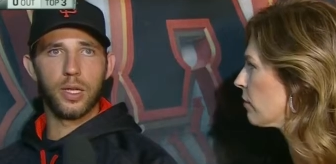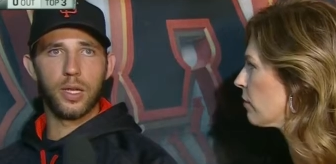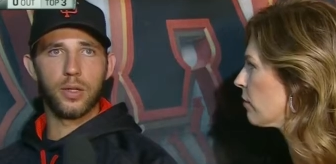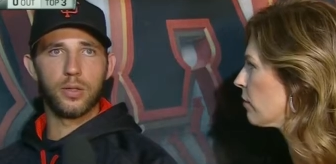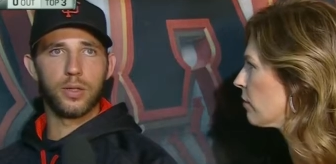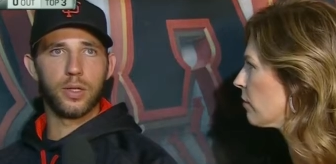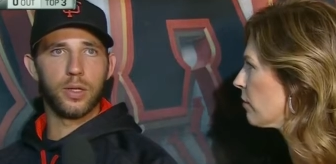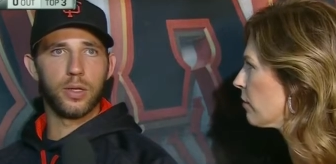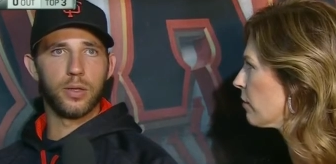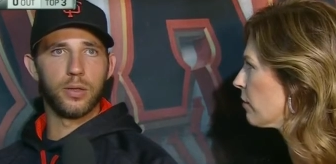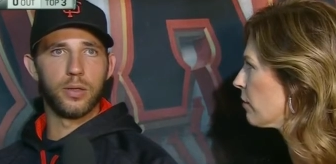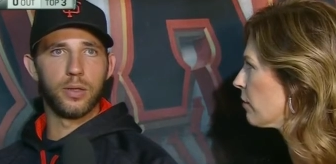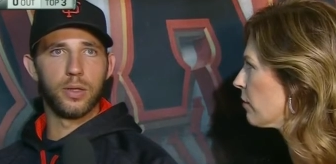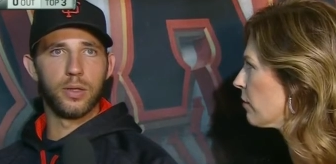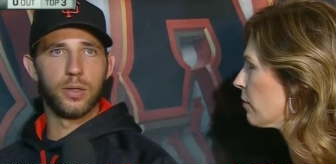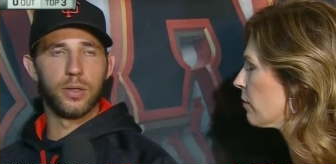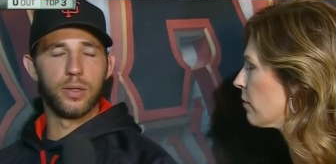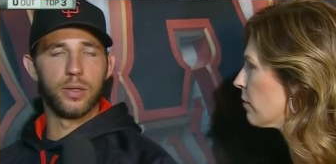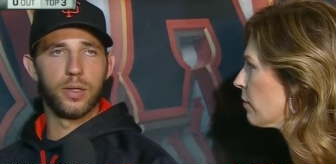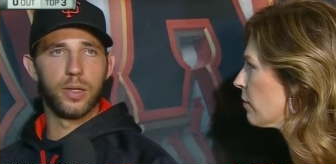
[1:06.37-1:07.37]
Speaker 1: out there and,
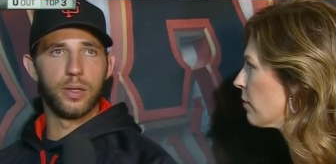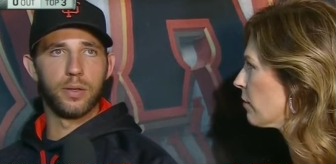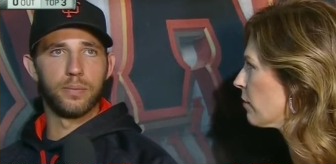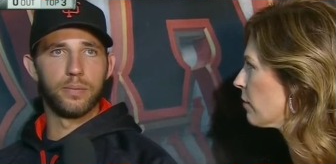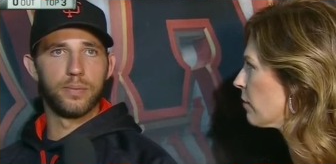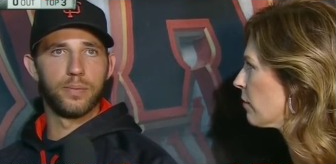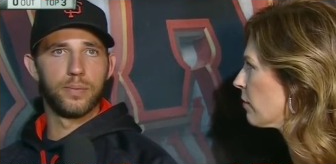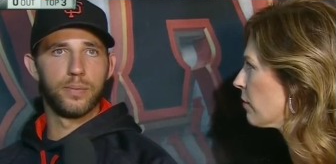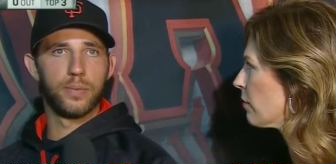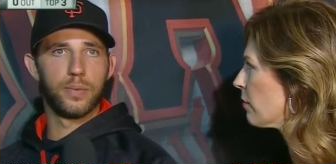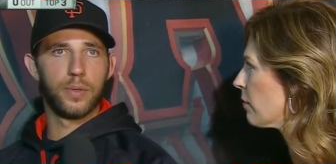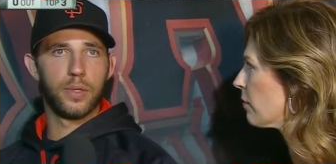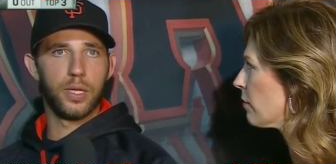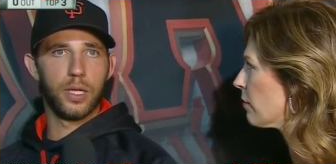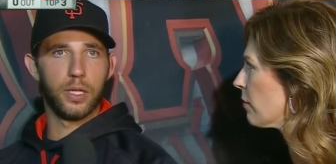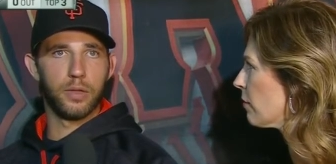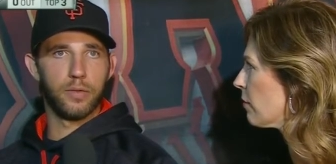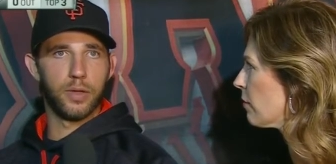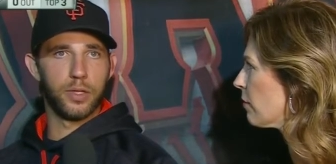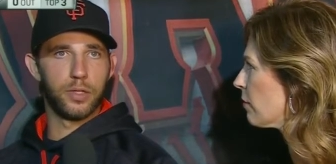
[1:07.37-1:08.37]
and, and,
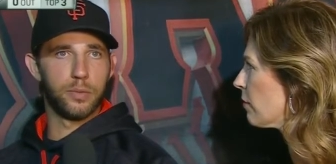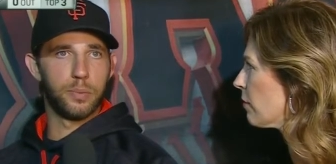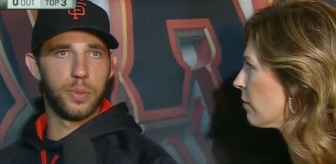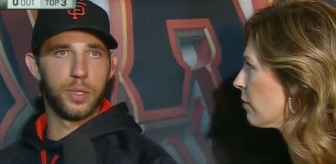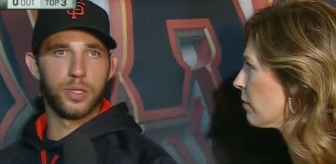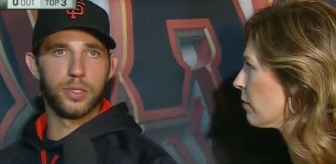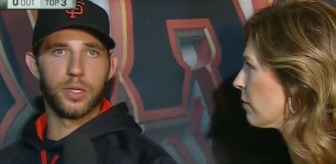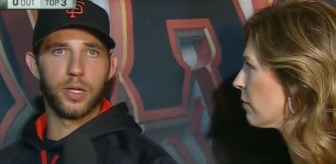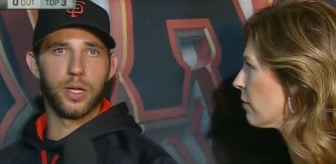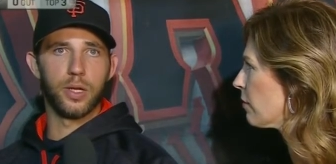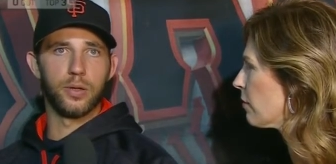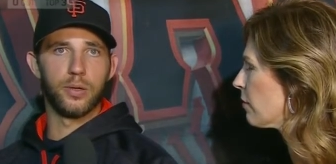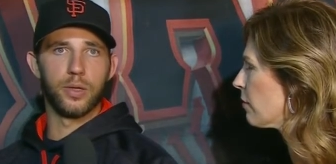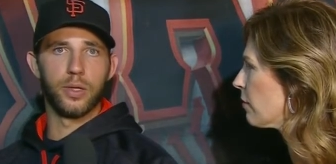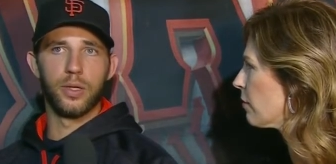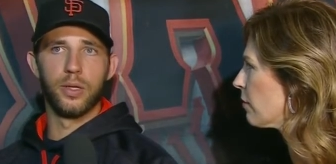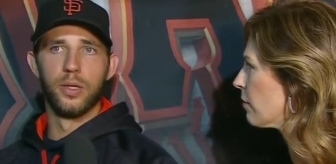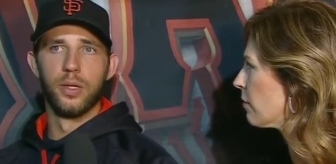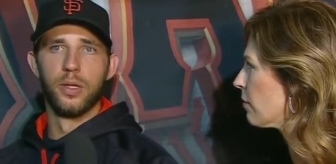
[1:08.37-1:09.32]
elevating your pitch count. And